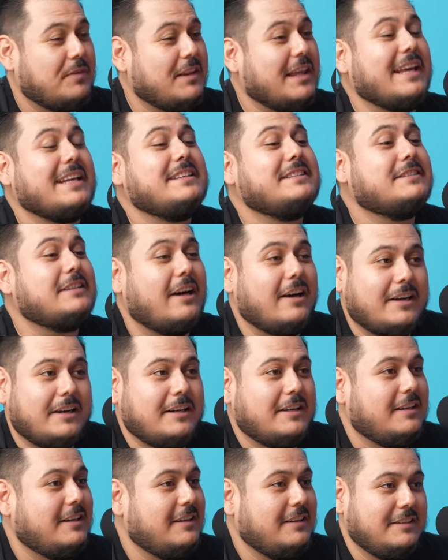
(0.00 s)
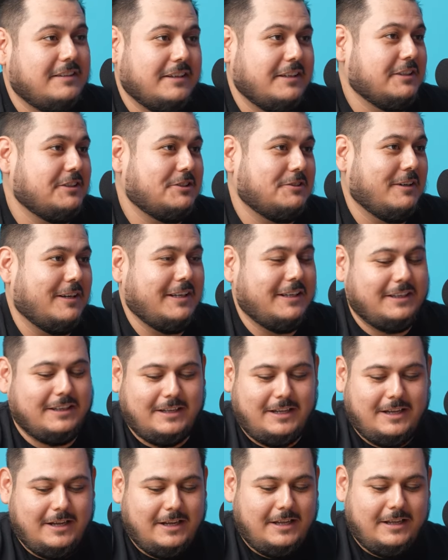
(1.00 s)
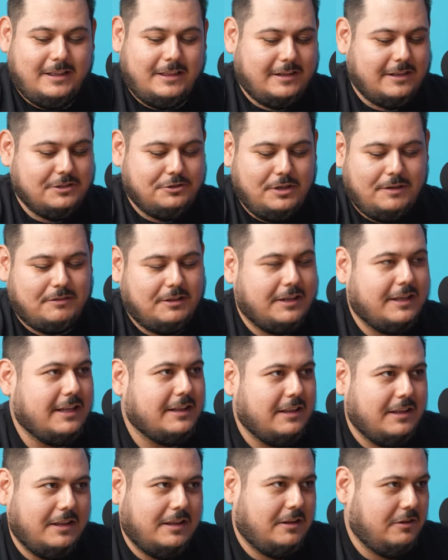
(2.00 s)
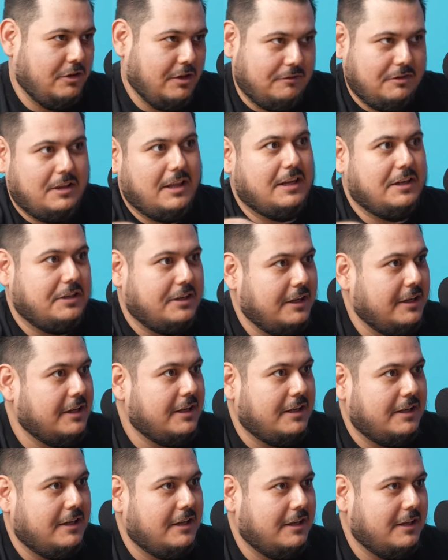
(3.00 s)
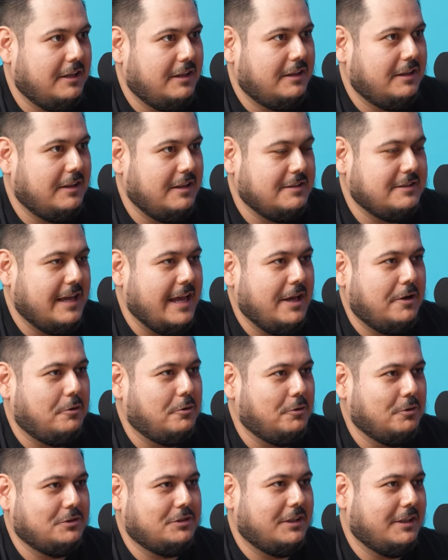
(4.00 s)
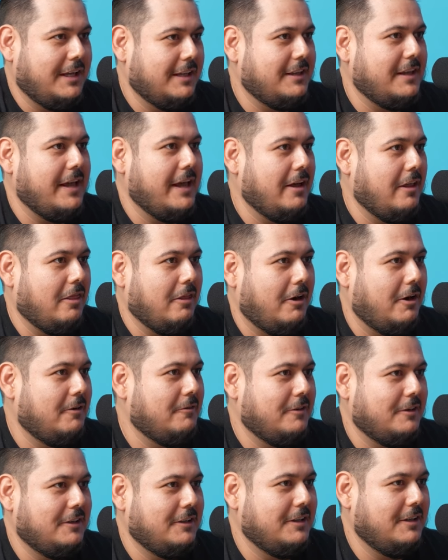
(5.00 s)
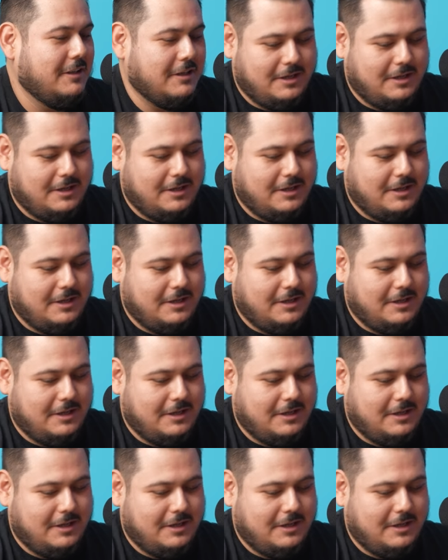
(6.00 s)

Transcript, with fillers: exotic dish, right? Because uh-huh. you have to get you have to like dig these ant holes to get the ant larva.